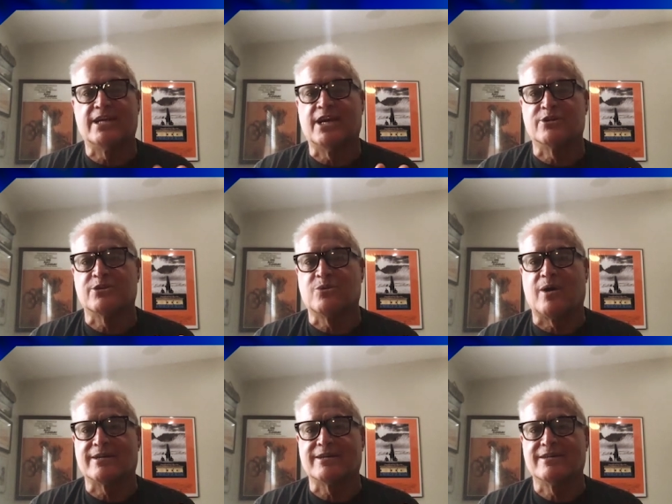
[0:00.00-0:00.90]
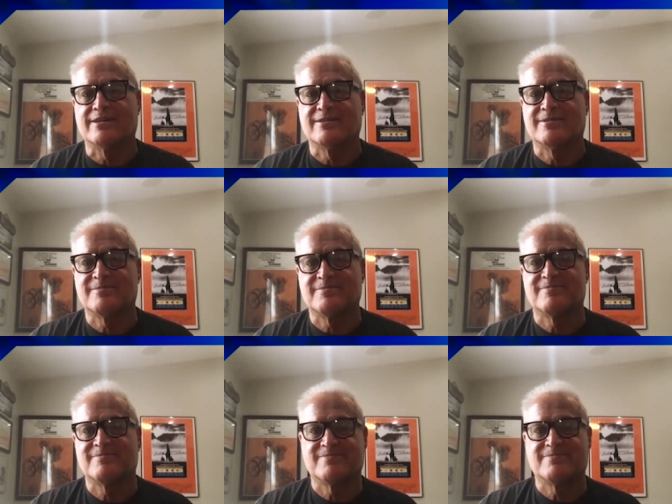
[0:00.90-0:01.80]
under the water.
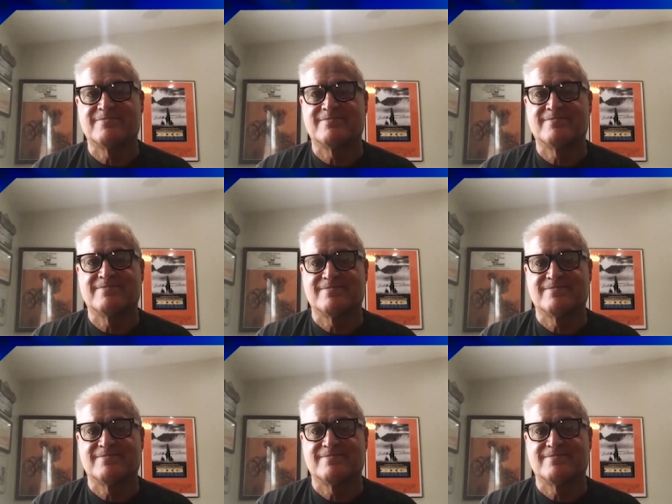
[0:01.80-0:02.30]
That sounds